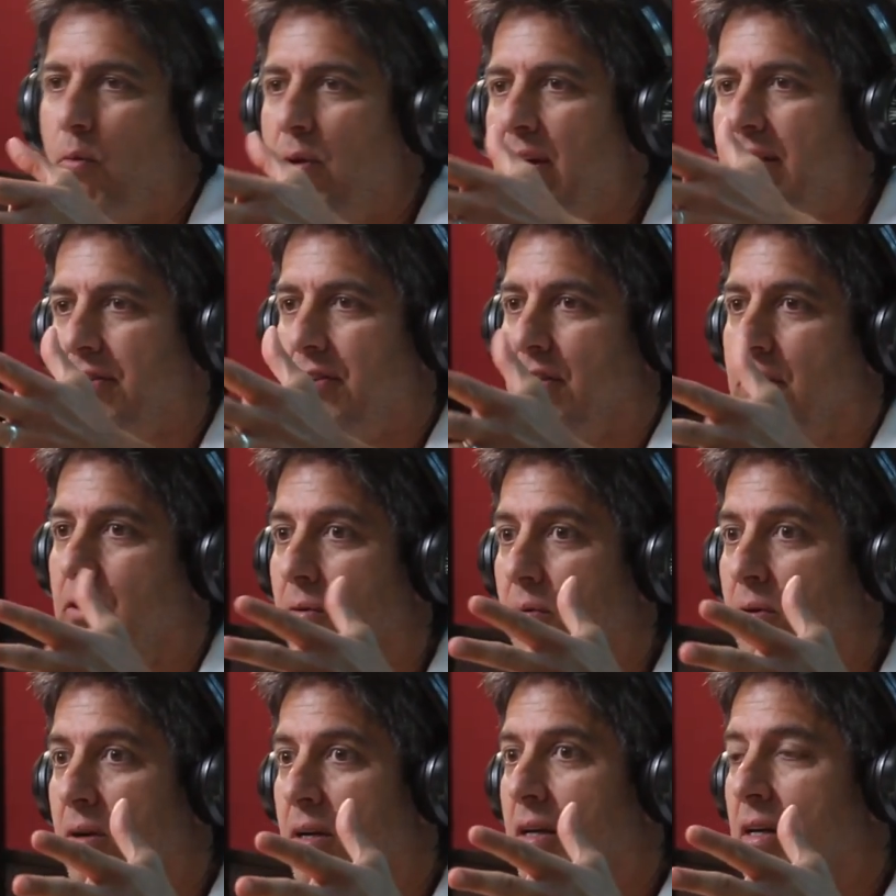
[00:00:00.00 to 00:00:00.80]
with
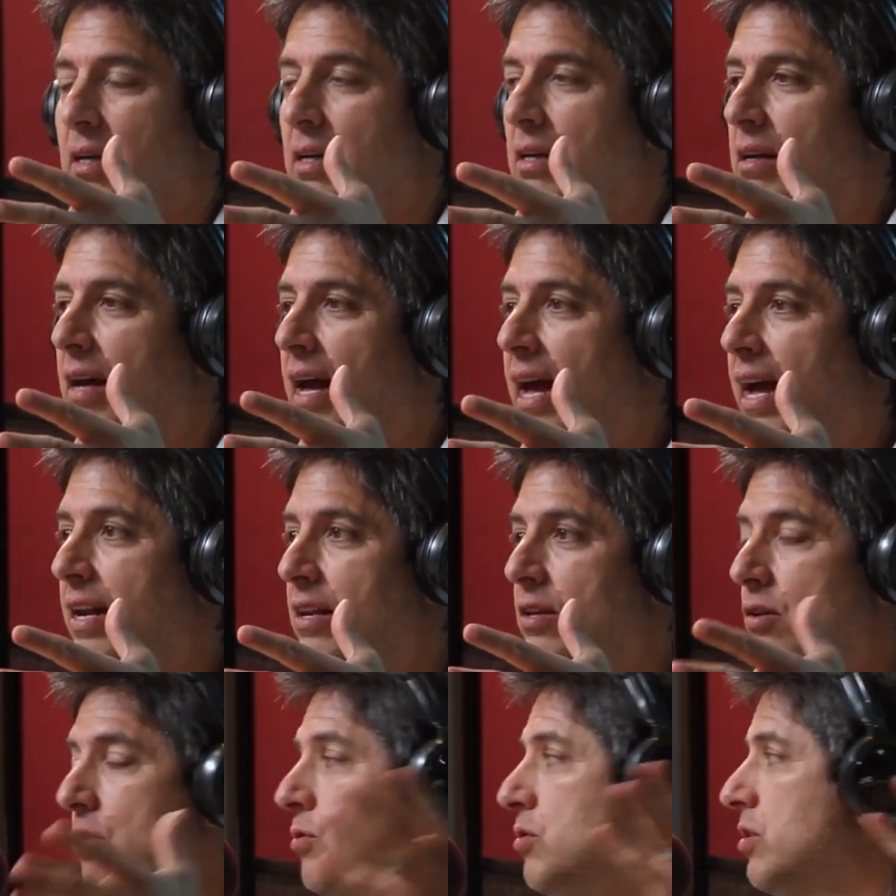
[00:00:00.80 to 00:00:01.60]
you,
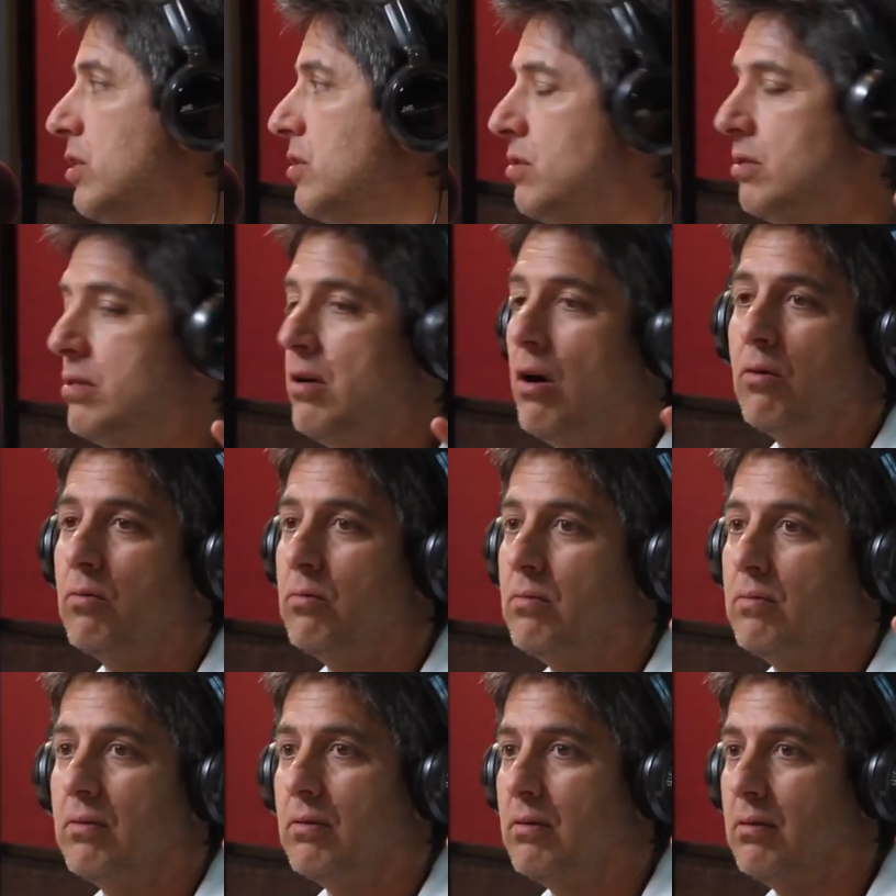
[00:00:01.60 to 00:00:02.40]
and you just
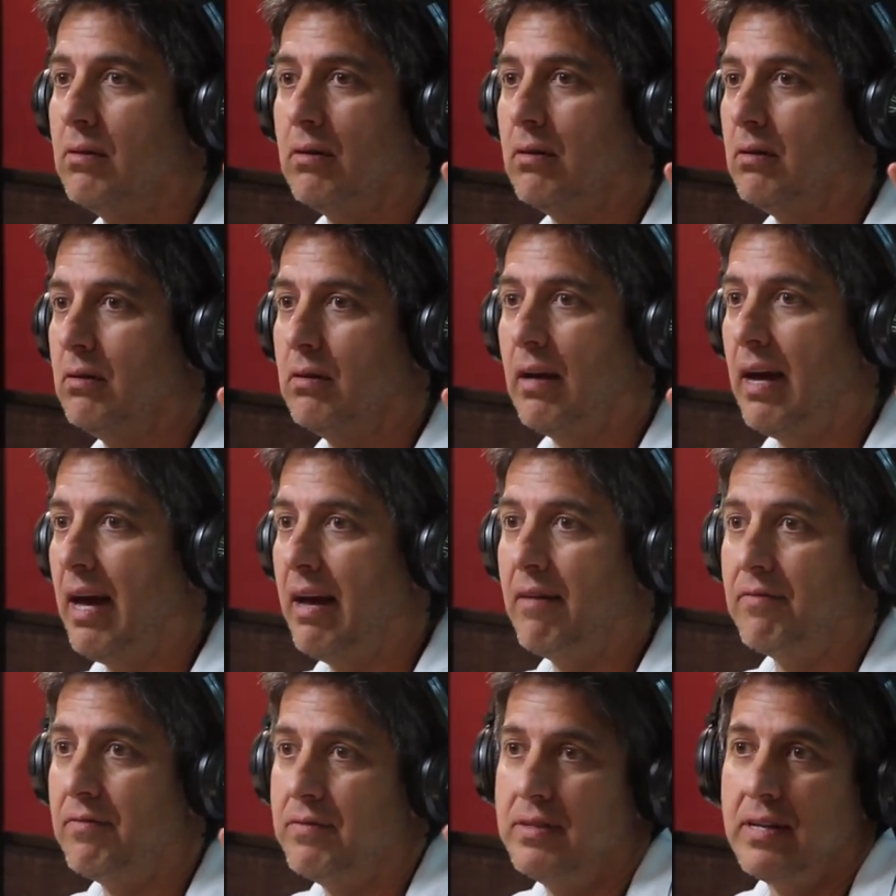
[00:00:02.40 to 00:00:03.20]
don't
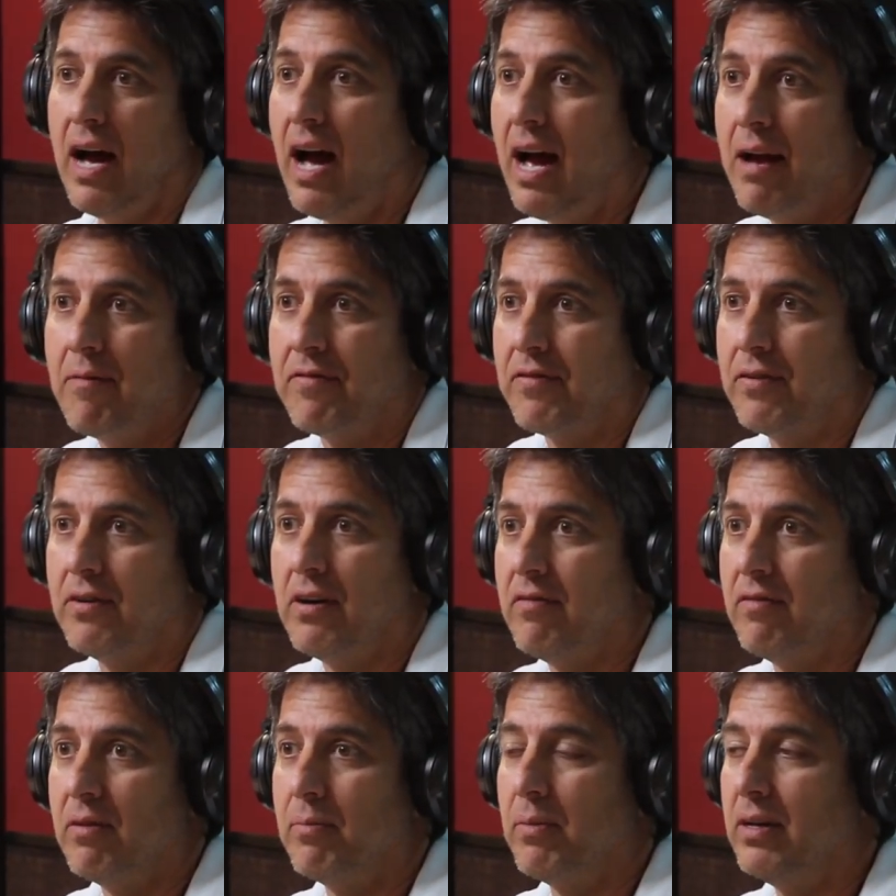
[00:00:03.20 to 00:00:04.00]
have time for
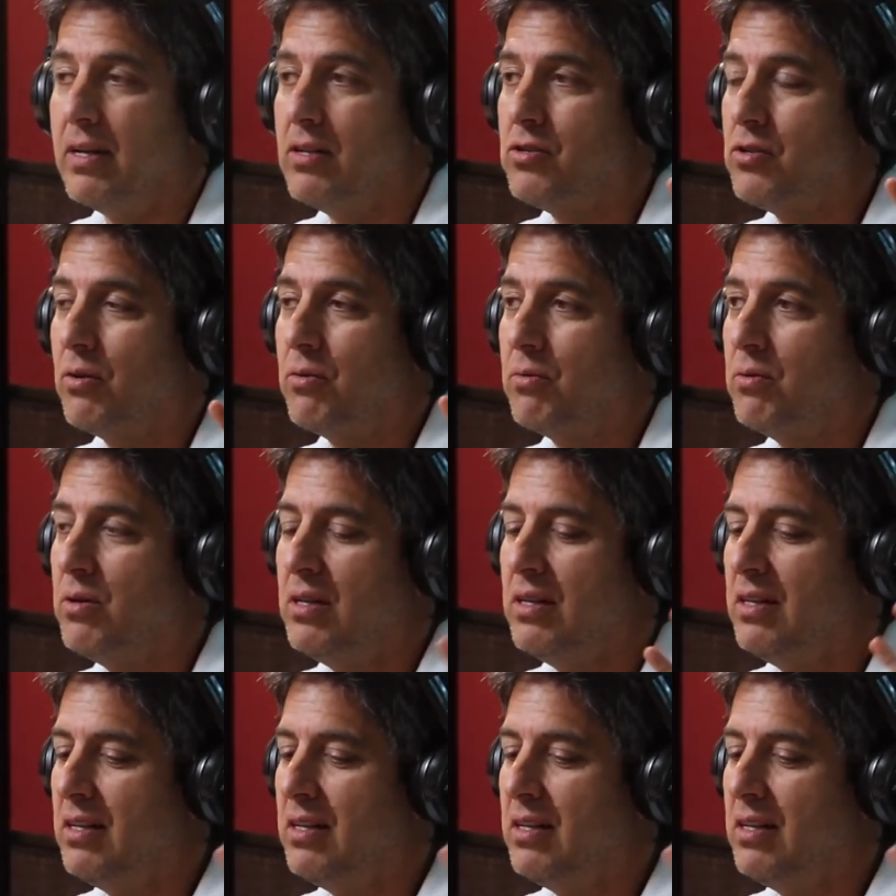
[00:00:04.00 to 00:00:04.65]
everybody. So